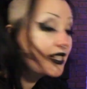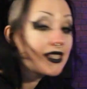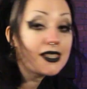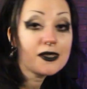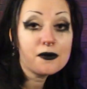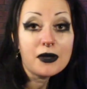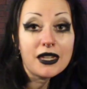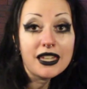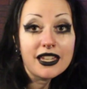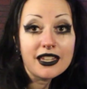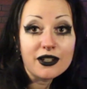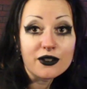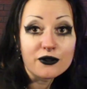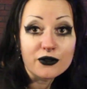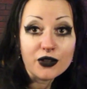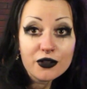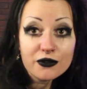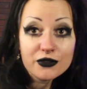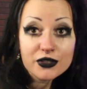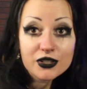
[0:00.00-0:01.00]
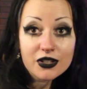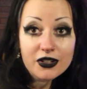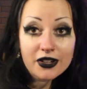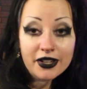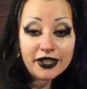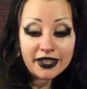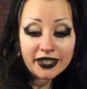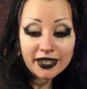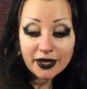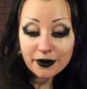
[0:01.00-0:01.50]
speaking of over
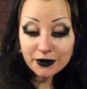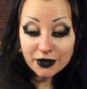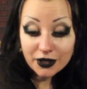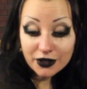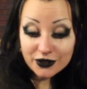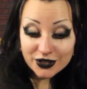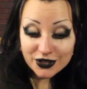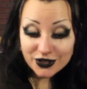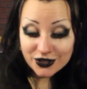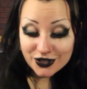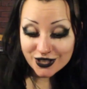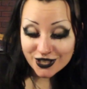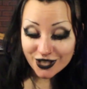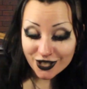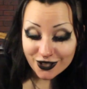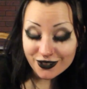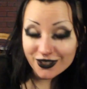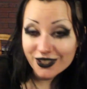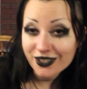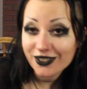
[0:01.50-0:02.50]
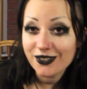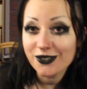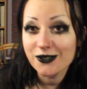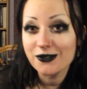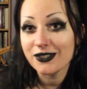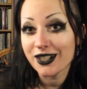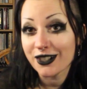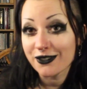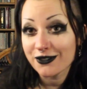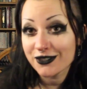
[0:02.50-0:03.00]
dyeing, I'm going to show you
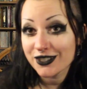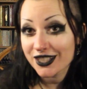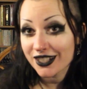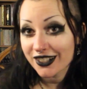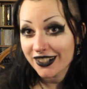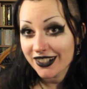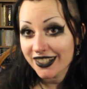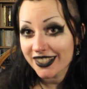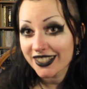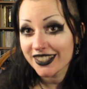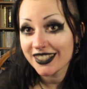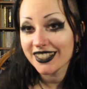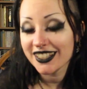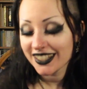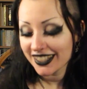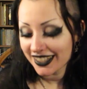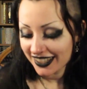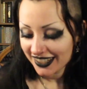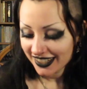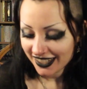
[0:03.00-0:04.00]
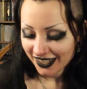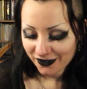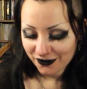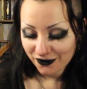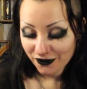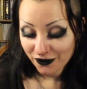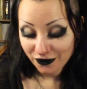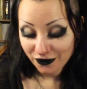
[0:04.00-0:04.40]
what I've dyed. I'm